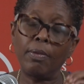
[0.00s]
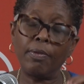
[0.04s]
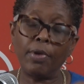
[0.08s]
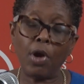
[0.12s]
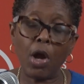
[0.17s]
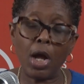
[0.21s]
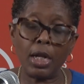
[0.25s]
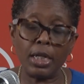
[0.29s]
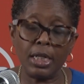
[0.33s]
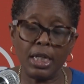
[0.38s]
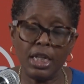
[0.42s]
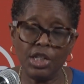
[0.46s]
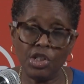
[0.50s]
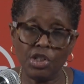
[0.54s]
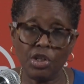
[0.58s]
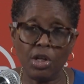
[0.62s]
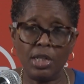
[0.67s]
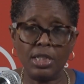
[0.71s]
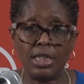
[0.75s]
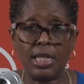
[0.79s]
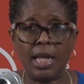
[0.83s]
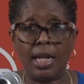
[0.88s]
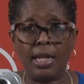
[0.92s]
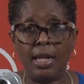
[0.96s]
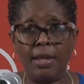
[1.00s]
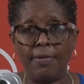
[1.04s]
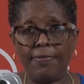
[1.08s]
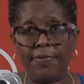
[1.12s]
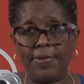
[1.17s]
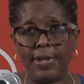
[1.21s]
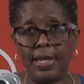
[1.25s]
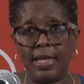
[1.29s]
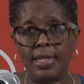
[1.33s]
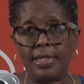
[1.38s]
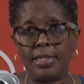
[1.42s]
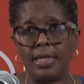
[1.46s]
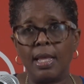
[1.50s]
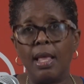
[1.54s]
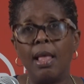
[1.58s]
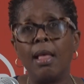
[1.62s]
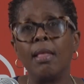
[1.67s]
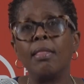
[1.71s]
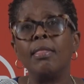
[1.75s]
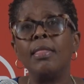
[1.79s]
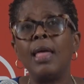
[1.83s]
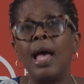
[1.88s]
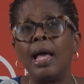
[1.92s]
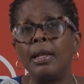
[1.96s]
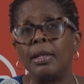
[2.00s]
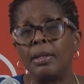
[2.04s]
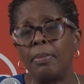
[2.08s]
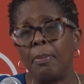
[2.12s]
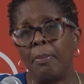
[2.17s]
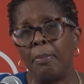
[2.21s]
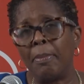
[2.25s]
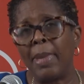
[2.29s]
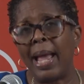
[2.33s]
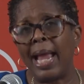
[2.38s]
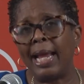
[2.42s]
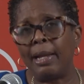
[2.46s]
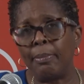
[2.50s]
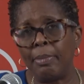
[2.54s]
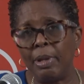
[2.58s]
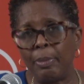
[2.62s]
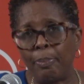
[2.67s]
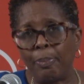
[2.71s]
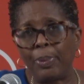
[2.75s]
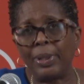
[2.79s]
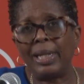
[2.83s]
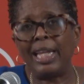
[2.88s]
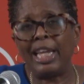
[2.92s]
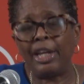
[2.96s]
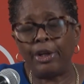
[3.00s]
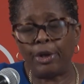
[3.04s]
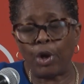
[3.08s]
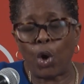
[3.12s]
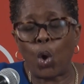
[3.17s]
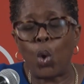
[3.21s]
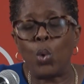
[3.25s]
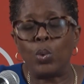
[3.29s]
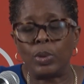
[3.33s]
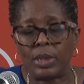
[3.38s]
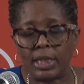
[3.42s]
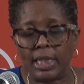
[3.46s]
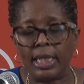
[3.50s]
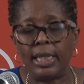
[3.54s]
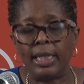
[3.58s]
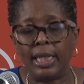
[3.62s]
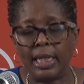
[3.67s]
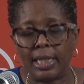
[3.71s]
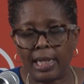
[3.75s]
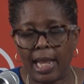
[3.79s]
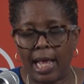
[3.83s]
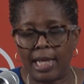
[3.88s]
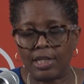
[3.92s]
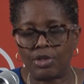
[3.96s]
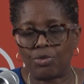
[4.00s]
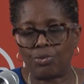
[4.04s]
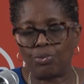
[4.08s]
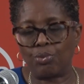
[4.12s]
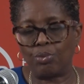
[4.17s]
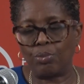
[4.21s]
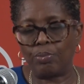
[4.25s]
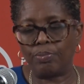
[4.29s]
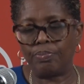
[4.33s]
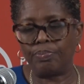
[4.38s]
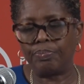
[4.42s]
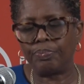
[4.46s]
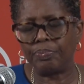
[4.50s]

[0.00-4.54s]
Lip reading: conditions that they face that might be played out in the classroom.